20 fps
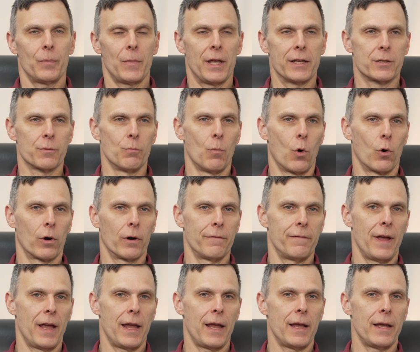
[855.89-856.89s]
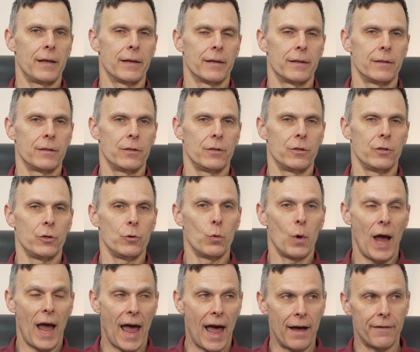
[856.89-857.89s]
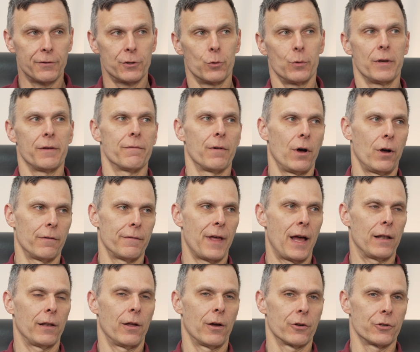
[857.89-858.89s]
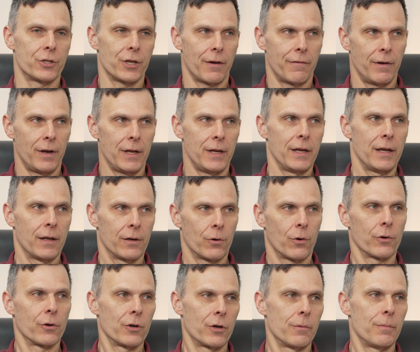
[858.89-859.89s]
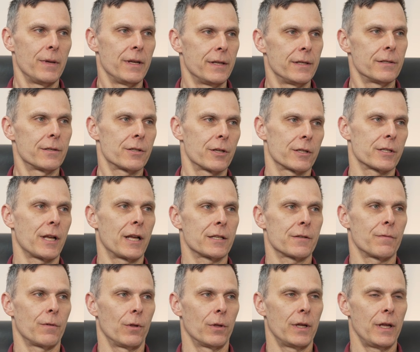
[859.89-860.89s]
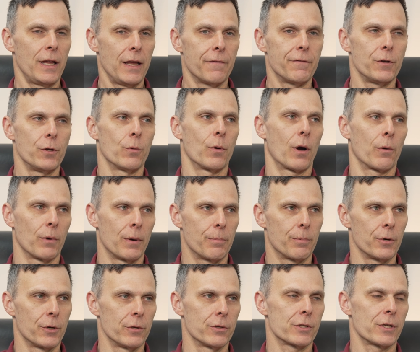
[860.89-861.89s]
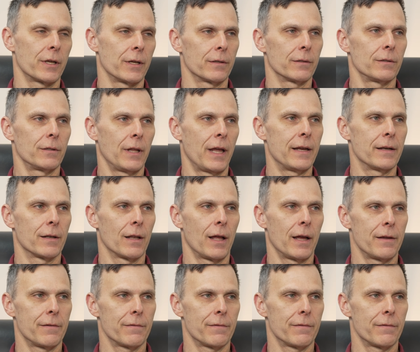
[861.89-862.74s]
It's more of you have to evolve that longevity in order to be successful if you are reproducing late in life.